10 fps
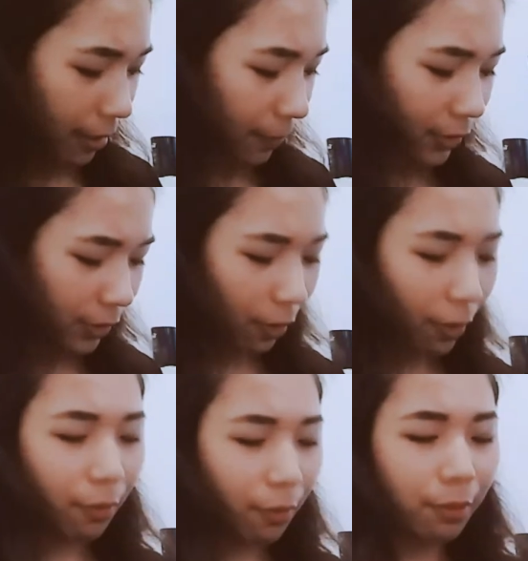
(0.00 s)

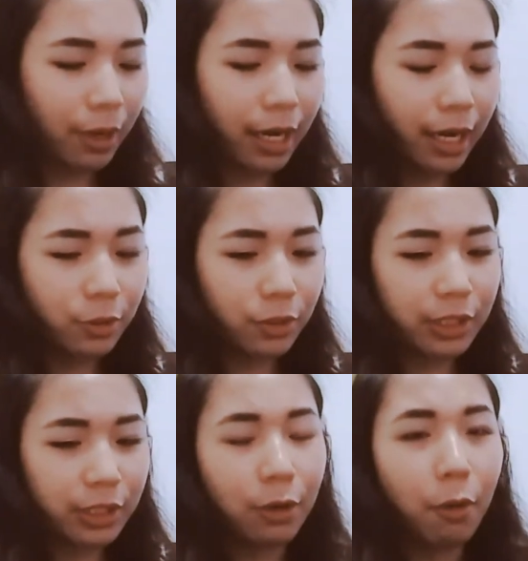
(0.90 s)
So I
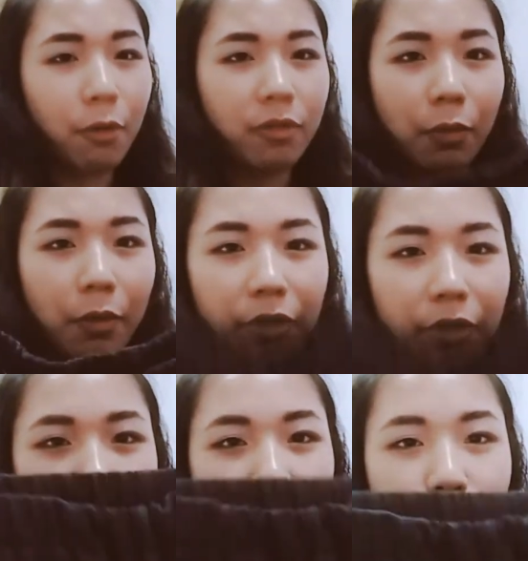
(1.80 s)
usually go for
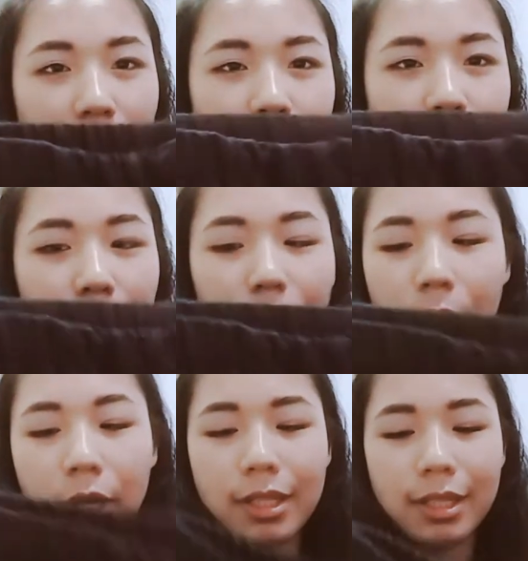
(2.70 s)
stretchable
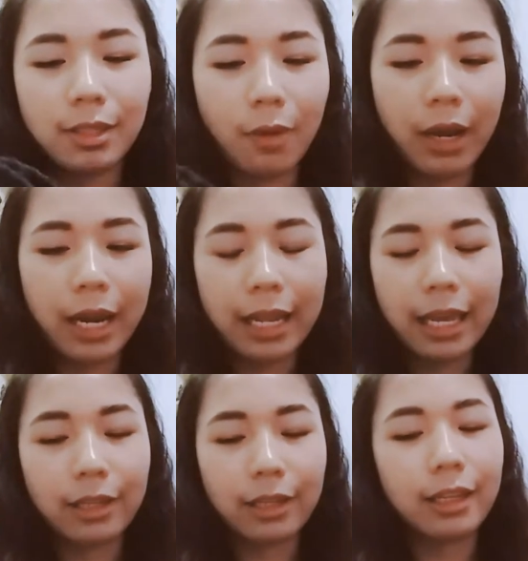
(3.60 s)
ones so
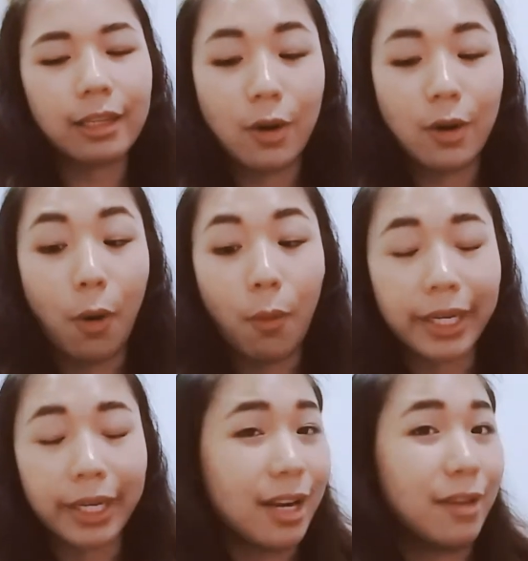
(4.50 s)
I know
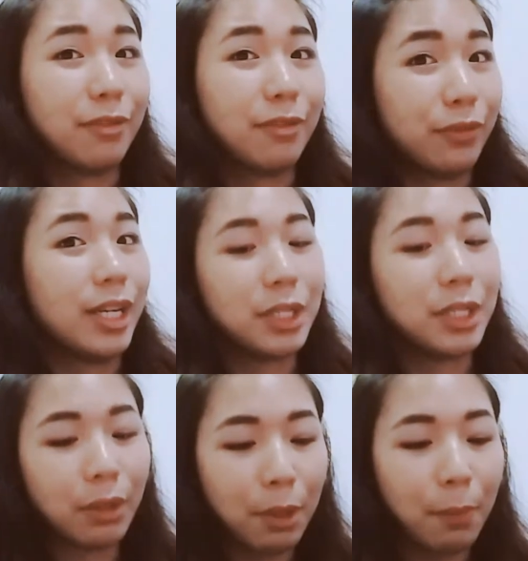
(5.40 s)
I can fit
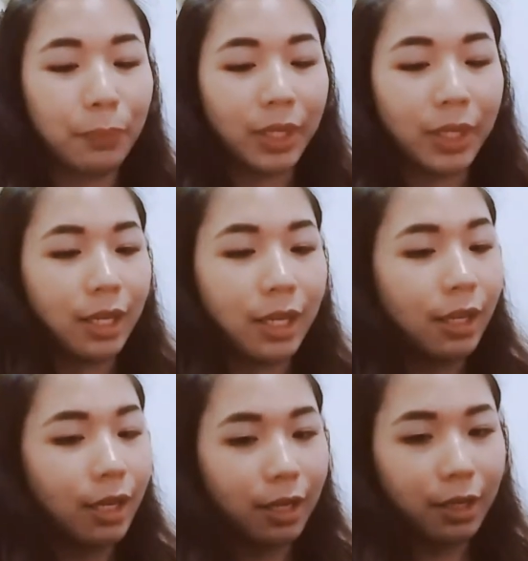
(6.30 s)
into them.
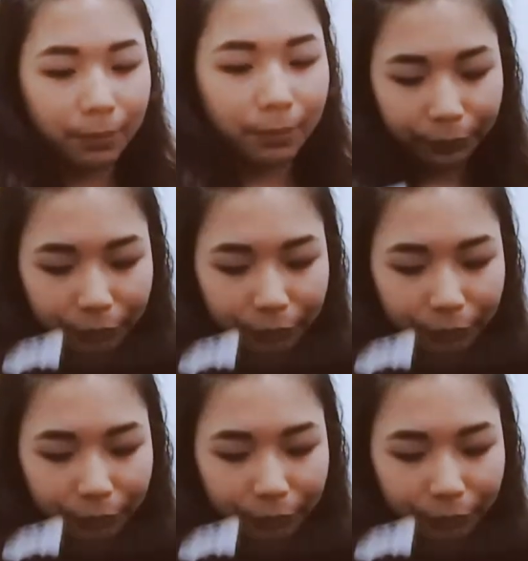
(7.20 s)
Or